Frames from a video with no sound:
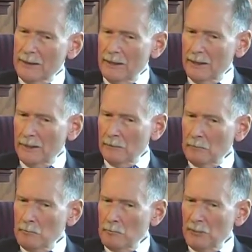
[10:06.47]

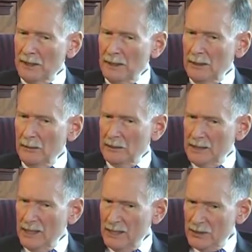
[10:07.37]
But it
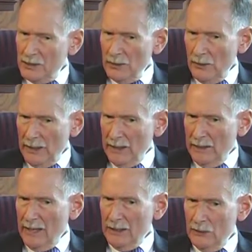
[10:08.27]
was his doing
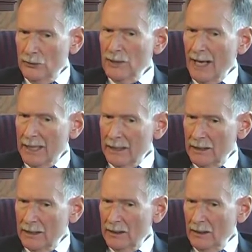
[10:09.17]
that
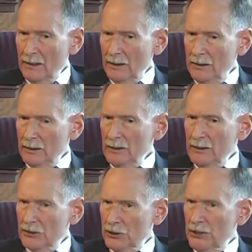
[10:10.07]
united the
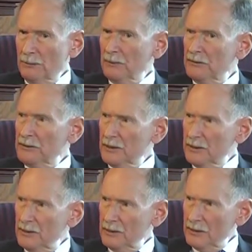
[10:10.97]
leadership of the
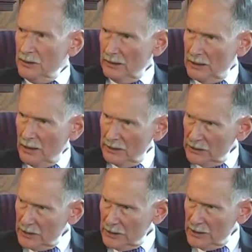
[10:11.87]

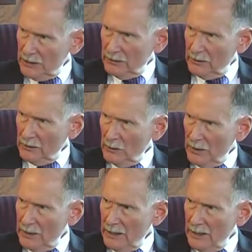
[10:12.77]
Gerontology Center on the
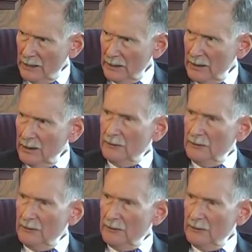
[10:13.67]
one hand